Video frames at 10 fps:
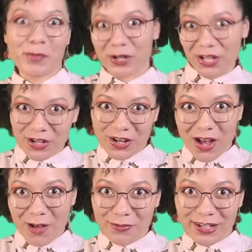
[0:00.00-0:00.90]
pretty good and
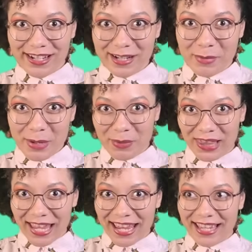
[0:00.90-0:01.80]
confident in my
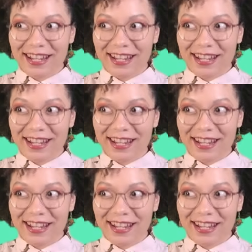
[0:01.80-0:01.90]
plan.